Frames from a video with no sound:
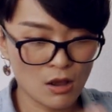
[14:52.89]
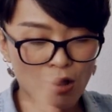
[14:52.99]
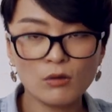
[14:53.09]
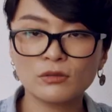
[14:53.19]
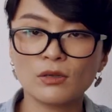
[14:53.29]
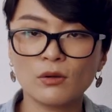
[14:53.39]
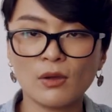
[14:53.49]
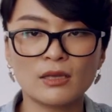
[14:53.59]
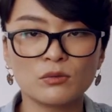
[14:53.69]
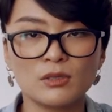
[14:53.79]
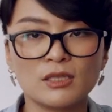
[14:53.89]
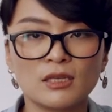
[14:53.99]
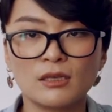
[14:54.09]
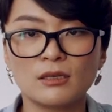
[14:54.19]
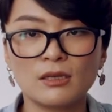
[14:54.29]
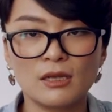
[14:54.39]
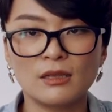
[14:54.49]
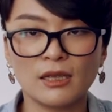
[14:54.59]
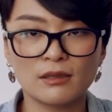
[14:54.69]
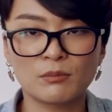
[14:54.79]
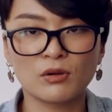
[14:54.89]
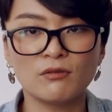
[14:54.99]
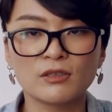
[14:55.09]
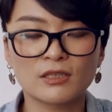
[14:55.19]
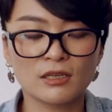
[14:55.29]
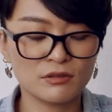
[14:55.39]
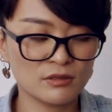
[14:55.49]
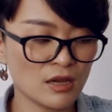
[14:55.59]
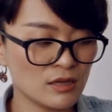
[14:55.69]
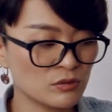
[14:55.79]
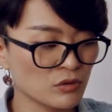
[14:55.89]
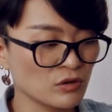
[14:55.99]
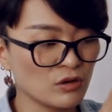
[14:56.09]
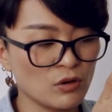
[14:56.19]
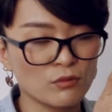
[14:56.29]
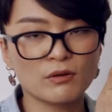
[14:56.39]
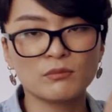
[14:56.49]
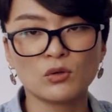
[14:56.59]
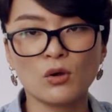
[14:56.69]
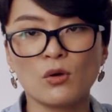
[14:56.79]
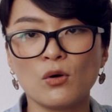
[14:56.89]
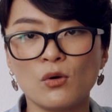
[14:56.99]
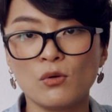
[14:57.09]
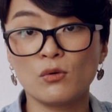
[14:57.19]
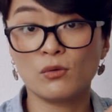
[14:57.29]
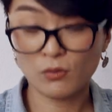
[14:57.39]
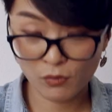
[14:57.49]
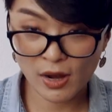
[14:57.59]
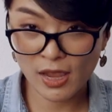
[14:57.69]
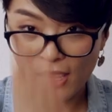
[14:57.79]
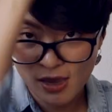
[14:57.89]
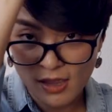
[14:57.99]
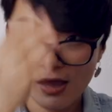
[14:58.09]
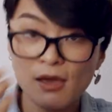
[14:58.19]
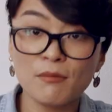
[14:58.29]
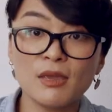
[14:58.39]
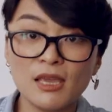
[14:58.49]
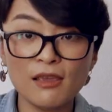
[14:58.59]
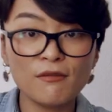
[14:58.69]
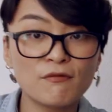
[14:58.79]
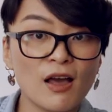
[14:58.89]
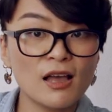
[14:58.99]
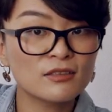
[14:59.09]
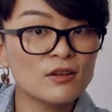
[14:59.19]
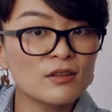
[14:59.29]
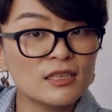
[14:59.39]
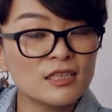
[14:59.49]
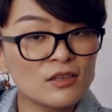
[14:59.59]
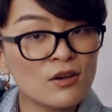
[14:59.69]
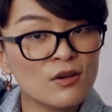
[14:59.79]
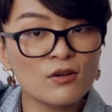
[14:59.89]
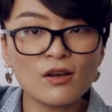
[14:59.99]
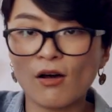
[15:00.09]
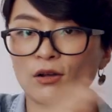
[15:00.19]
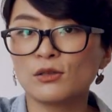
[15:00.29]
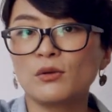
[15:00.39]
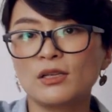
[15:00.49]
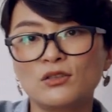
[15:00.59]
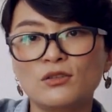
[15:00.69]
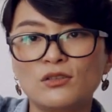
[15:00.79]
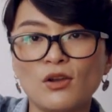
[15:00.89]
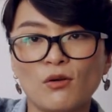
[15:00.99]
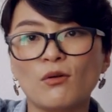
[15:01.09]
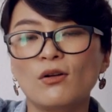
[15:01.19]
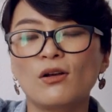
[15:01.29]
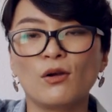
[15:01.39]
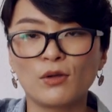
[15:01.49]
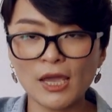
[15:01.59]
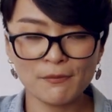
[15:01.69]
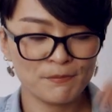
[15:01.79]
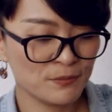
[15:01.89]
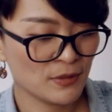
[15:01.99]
Also, as we did like the previous exercise, we're gonna go from do re, mi, fa, sol, la, ti, do, all the way to the do. Okay?